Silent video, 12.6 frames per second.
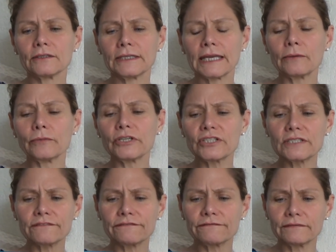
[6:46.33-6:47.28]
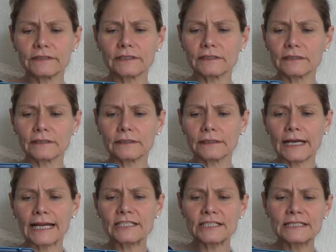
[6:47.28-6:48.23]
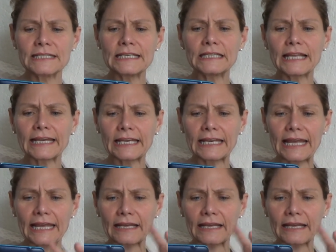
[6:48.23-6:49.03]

Can we just, I just need like an,